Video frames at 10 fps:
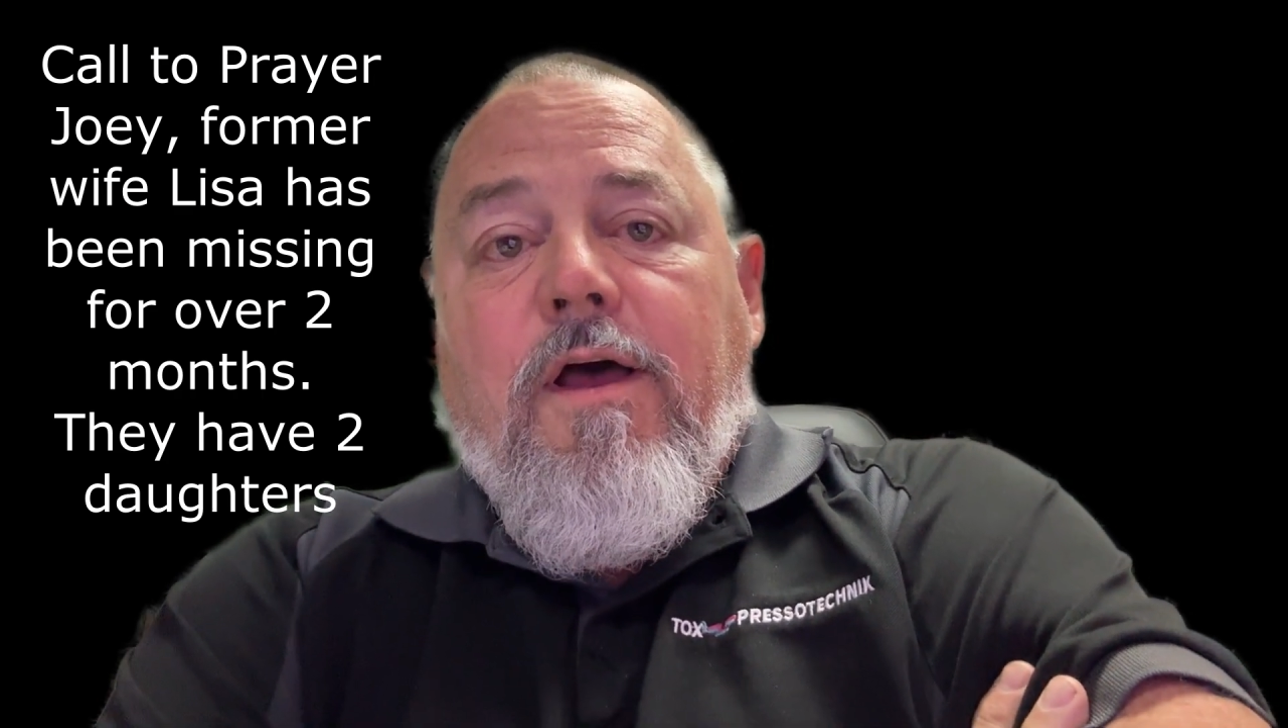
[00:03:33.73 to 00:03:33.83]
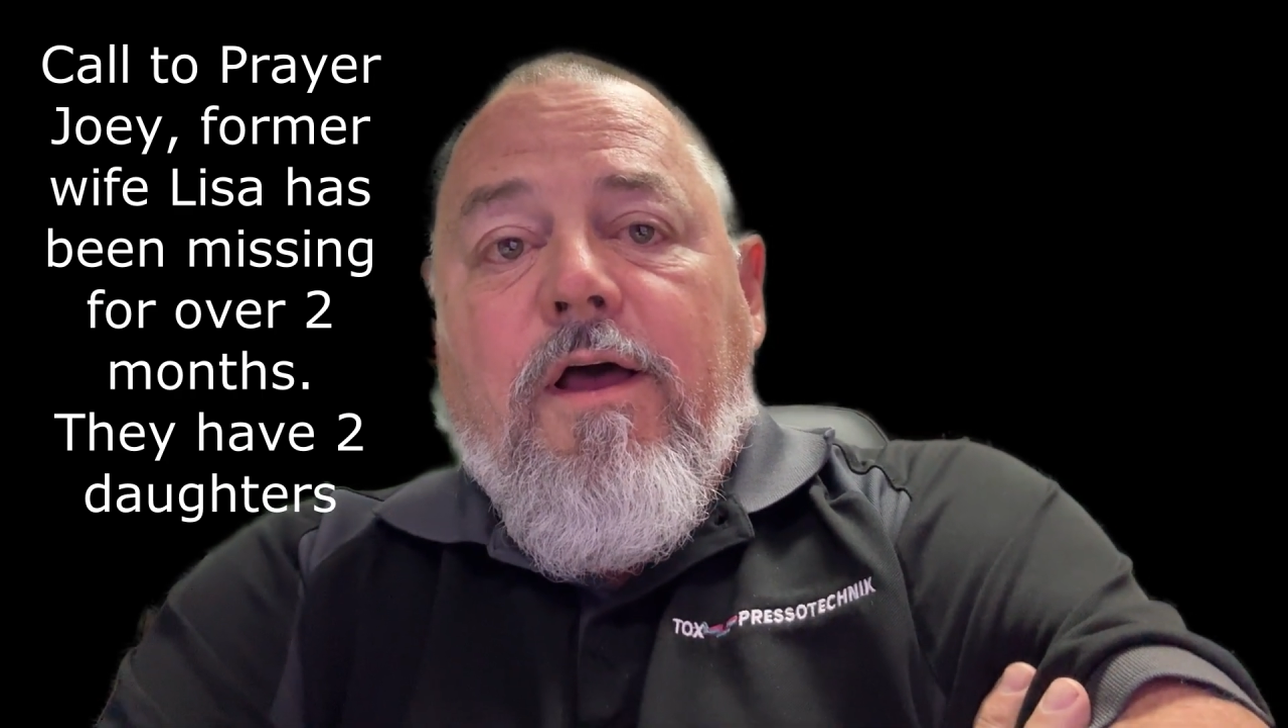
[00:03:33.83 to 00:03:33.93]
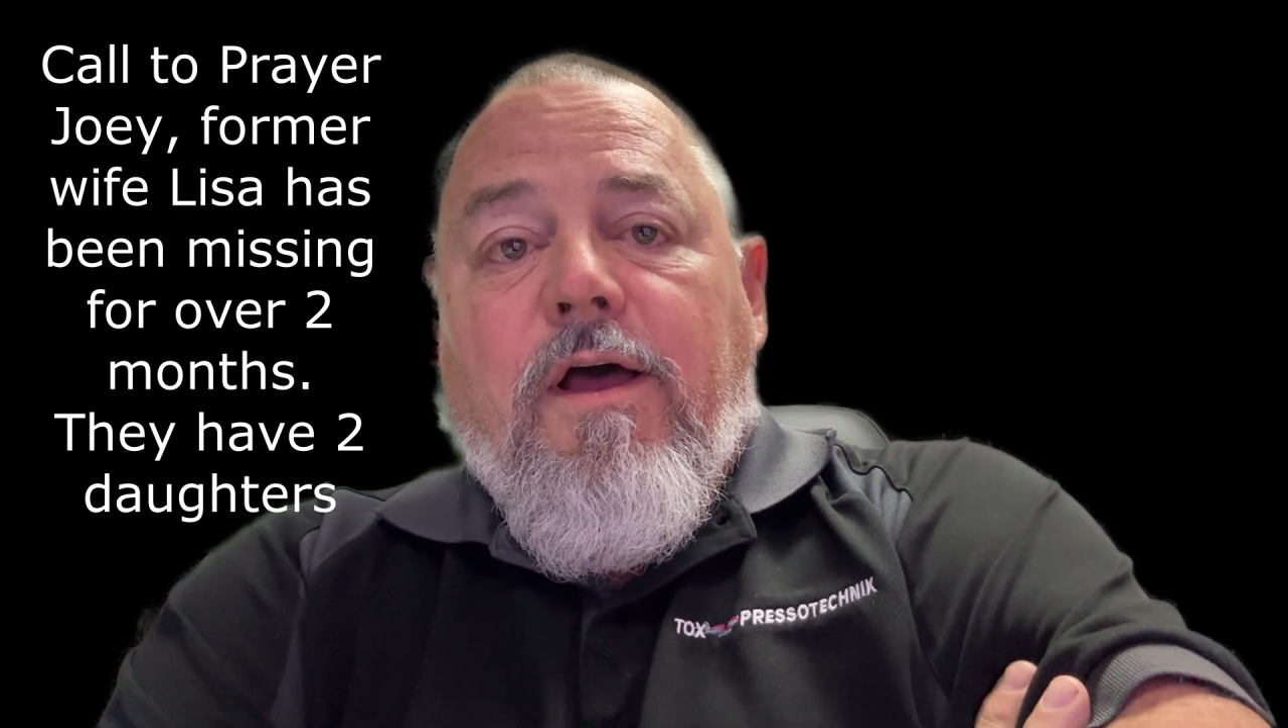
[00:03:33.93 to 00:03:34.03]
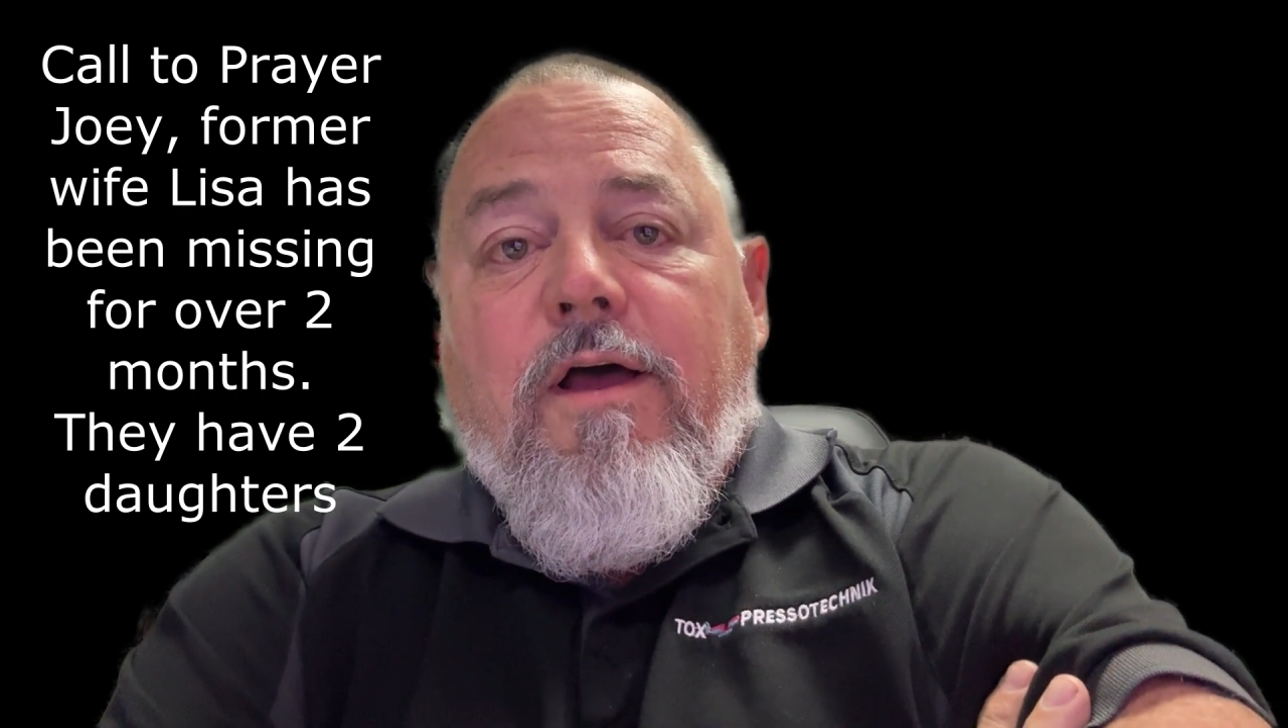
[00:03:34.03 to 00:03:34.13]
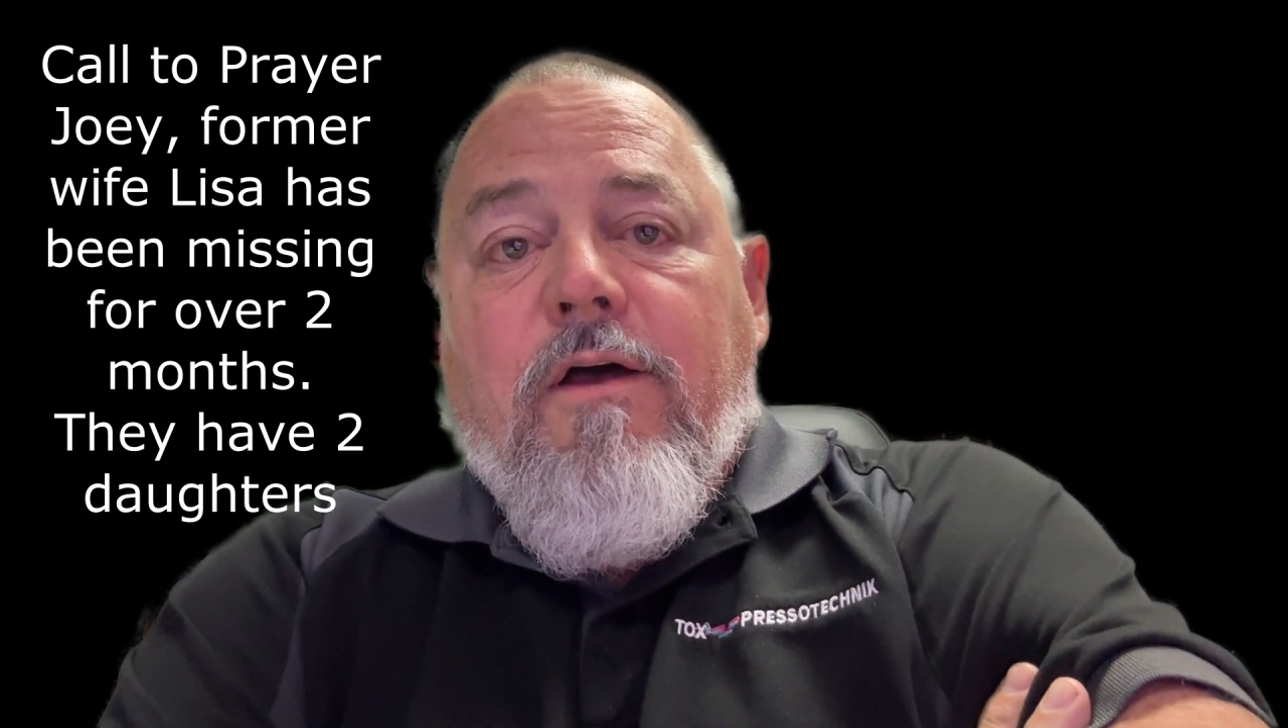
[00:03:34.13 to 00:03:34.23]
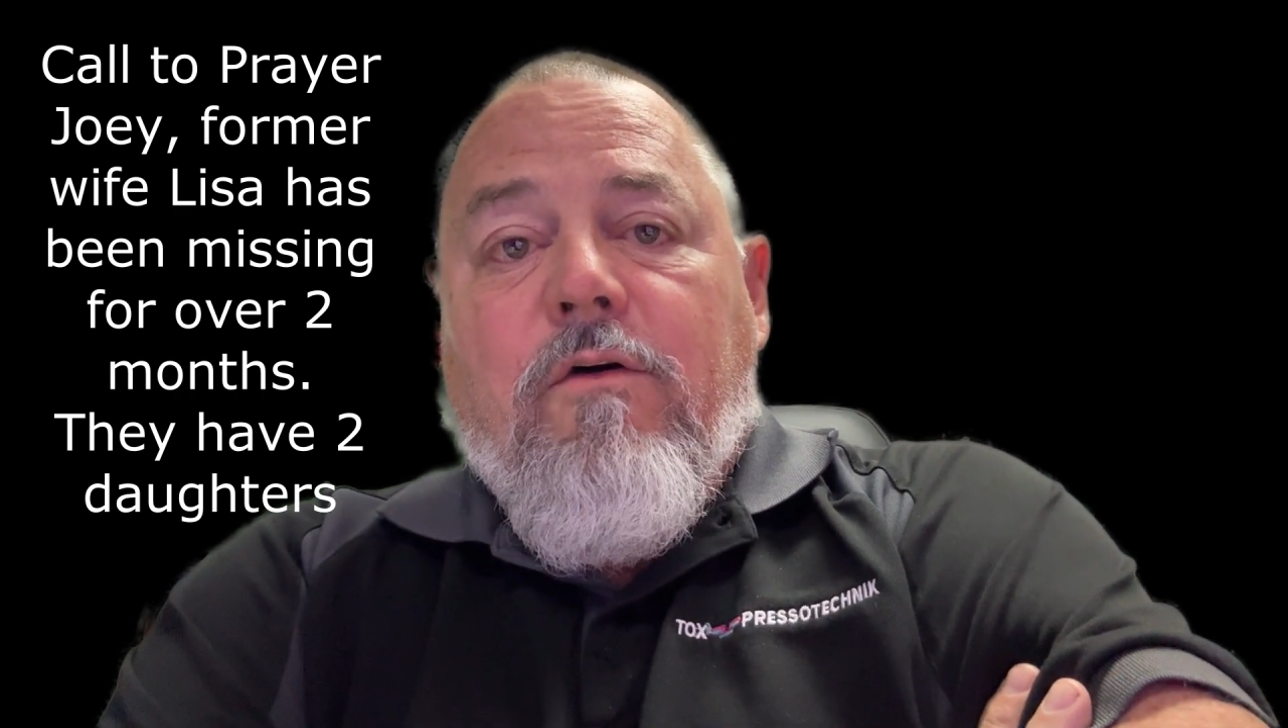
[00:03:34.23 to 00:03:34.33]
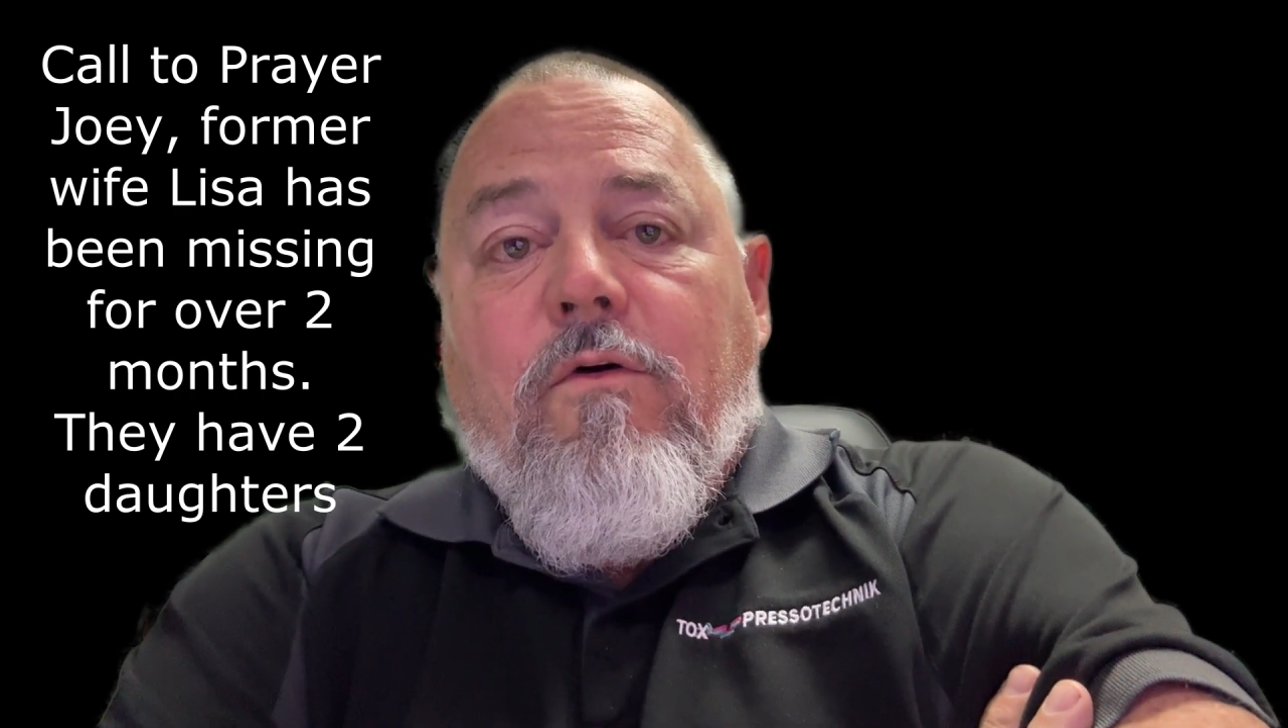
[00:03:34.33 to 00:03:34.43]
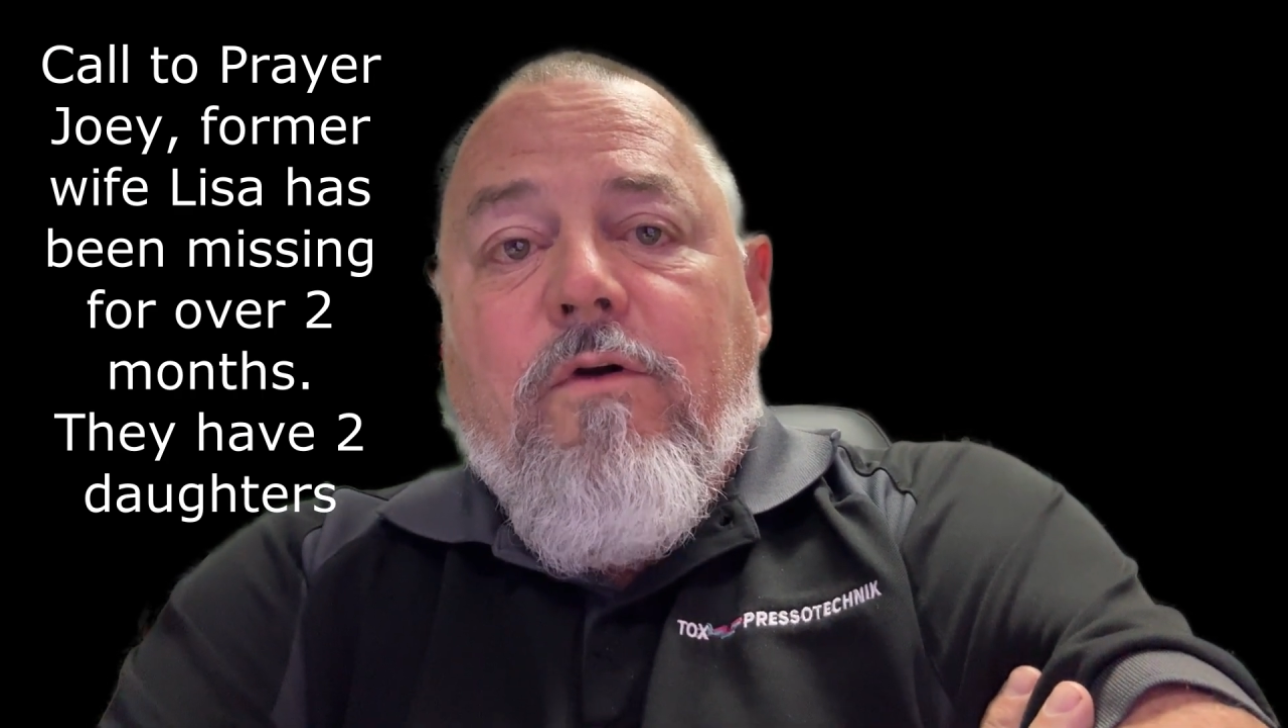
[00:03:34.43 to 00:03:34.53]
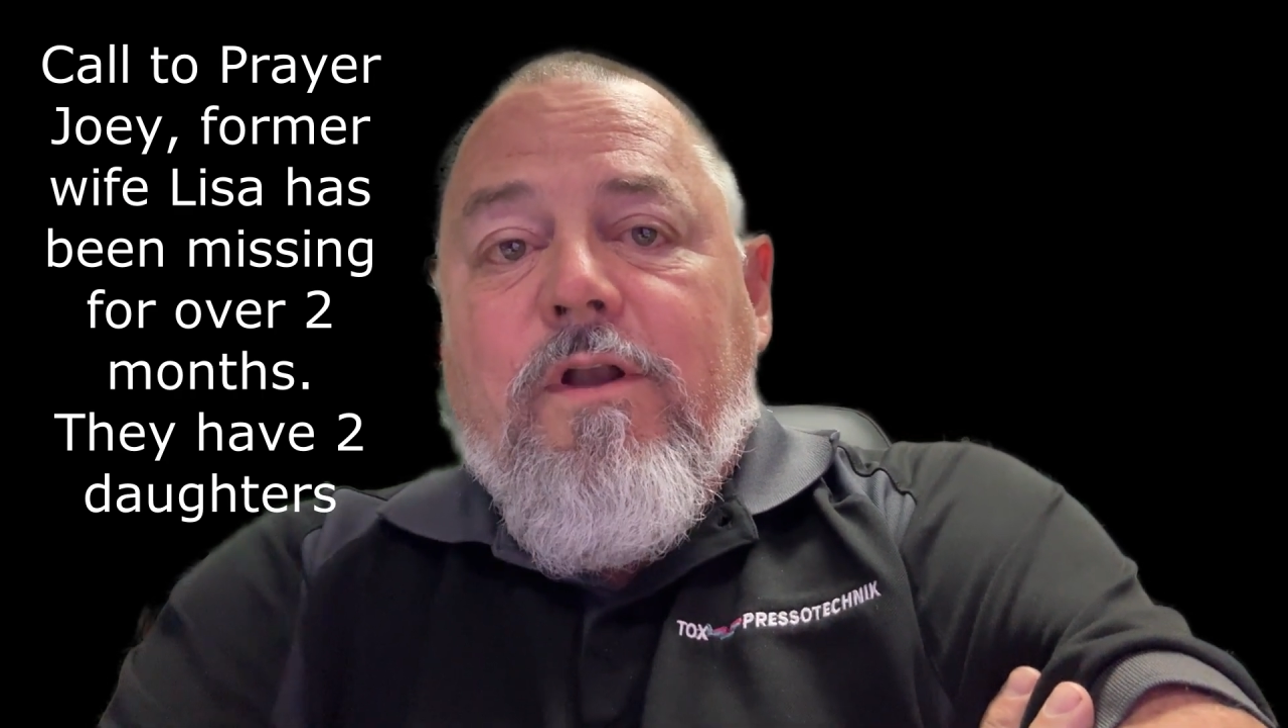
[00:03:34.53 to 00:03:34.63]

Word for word: uh, or